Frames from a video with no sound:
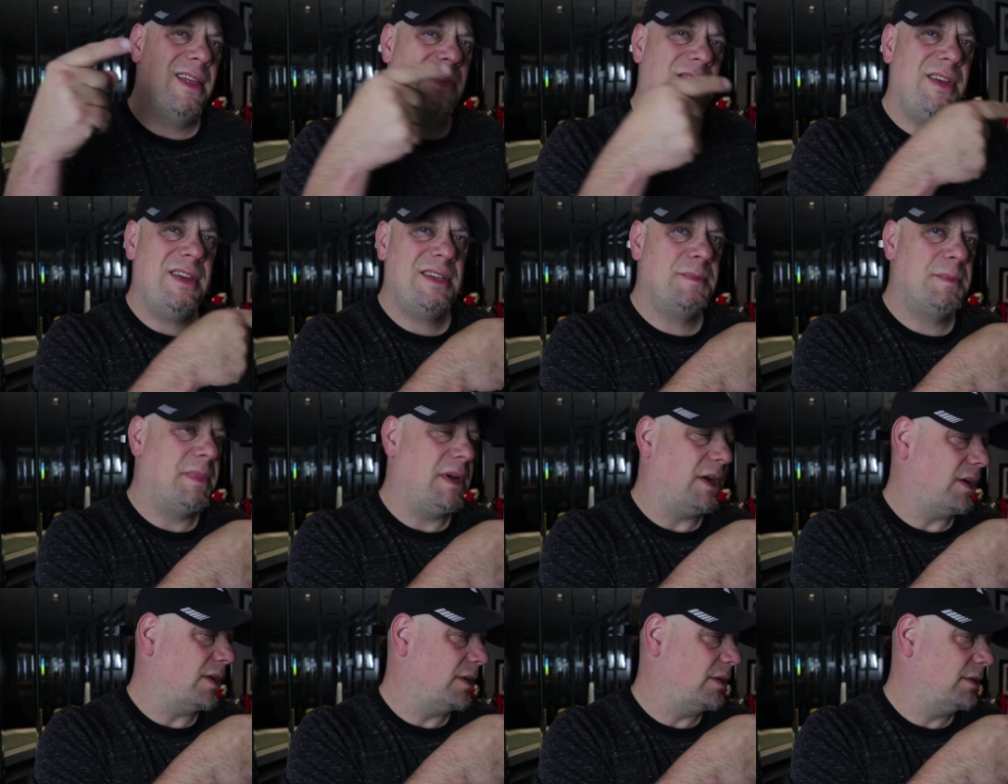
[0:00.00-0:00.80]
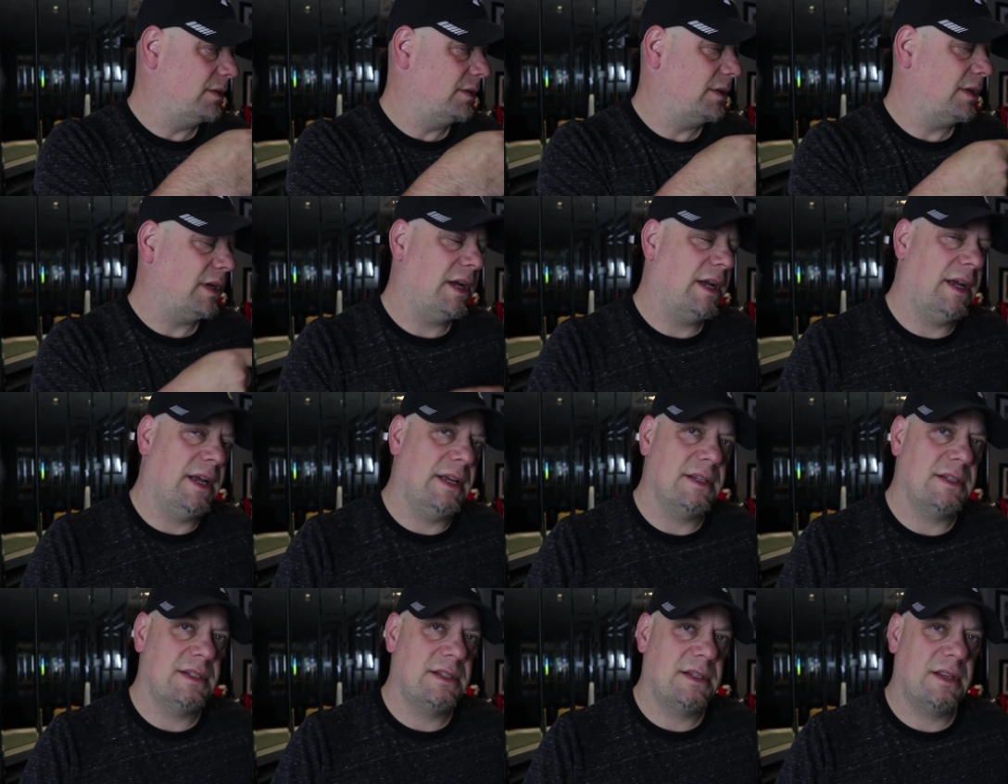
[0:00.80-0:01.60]
this beer
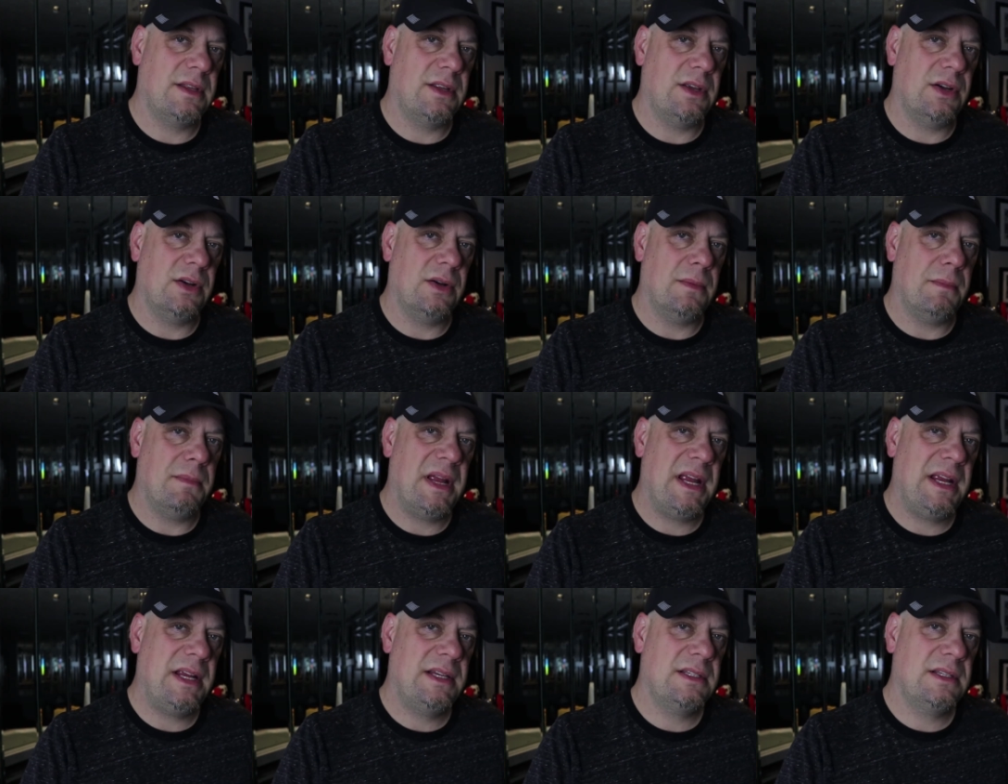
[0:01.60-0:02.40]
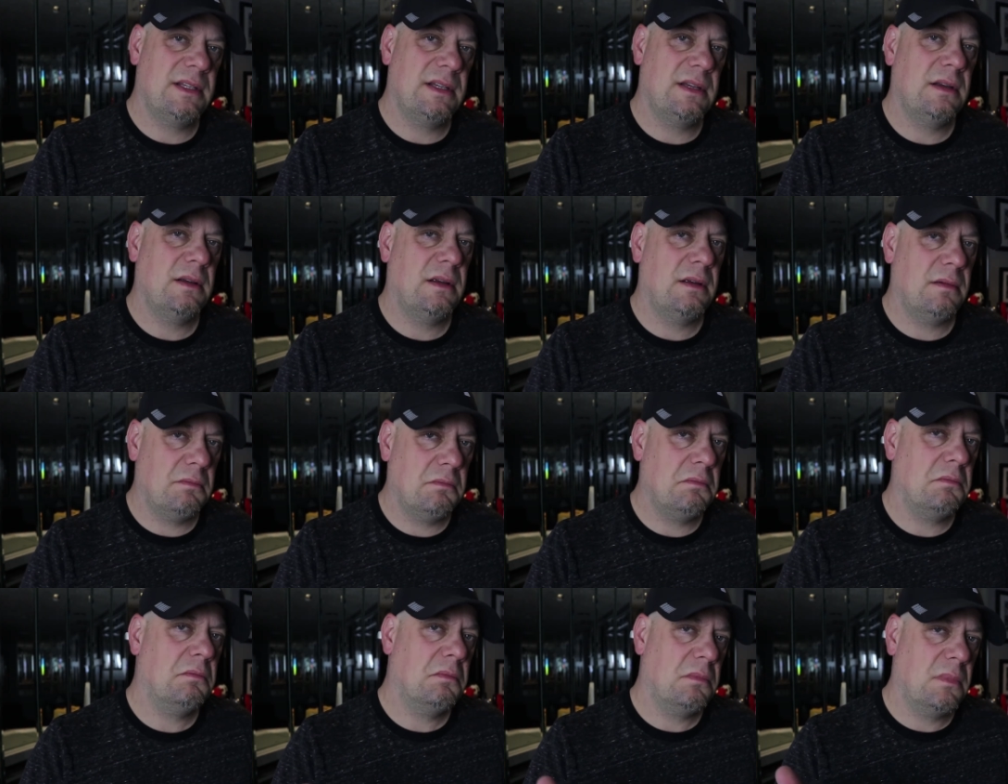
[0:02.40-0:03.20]
as their base.
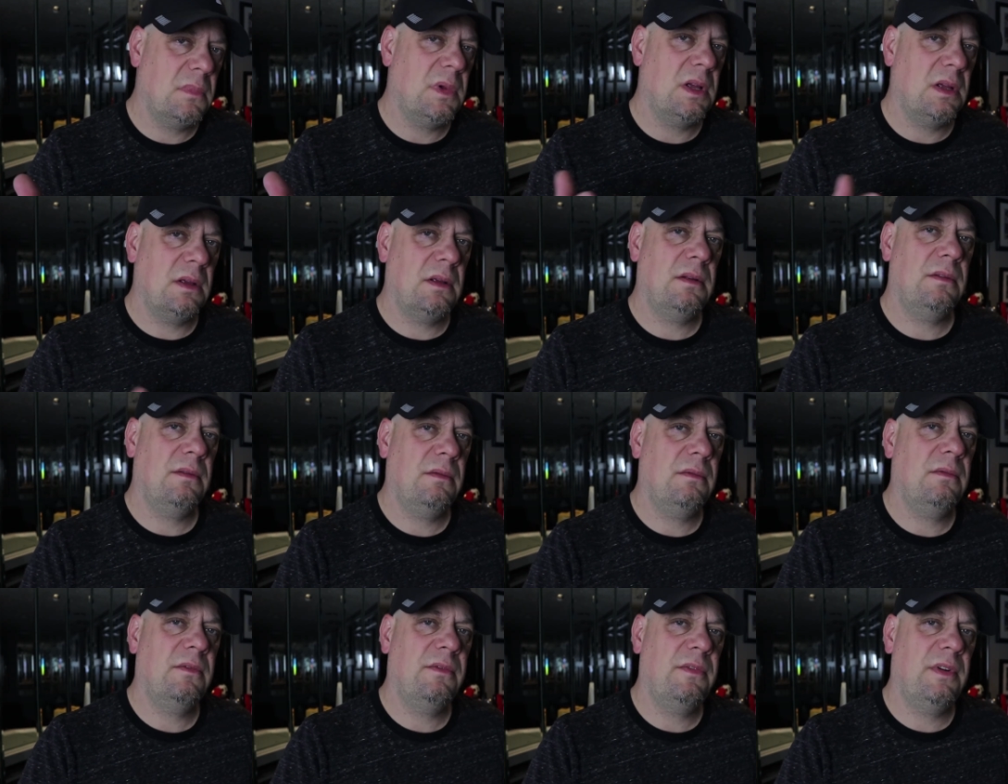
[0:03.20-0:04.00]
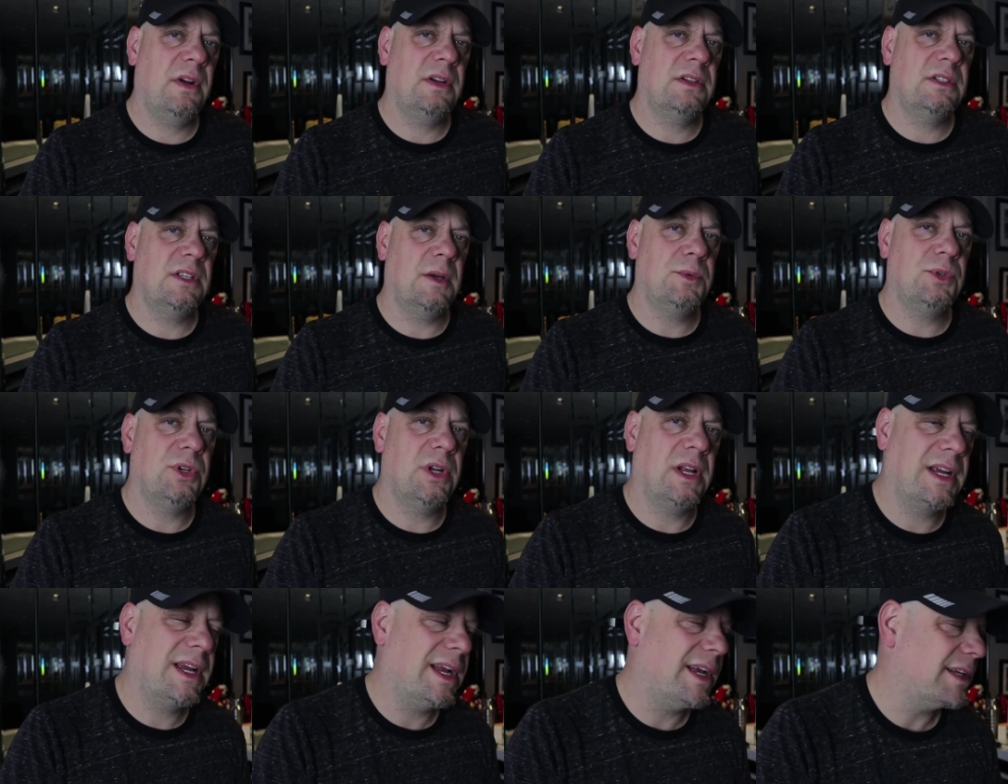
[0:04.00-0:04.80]
Fair assumption,
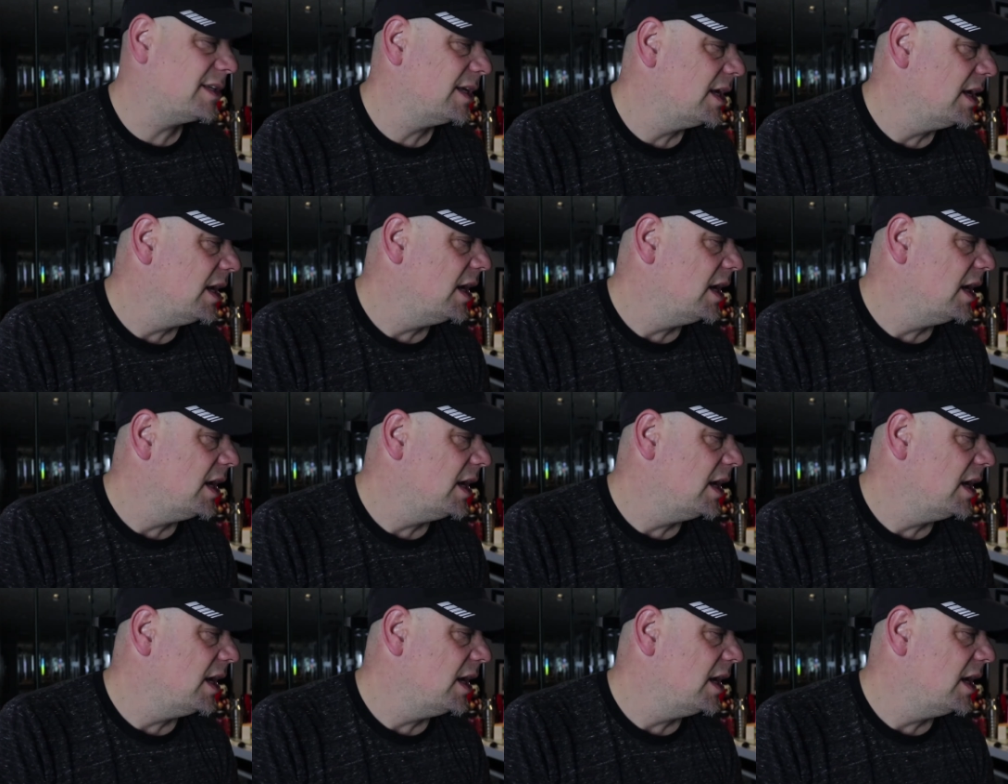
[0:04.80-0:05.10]
I guess.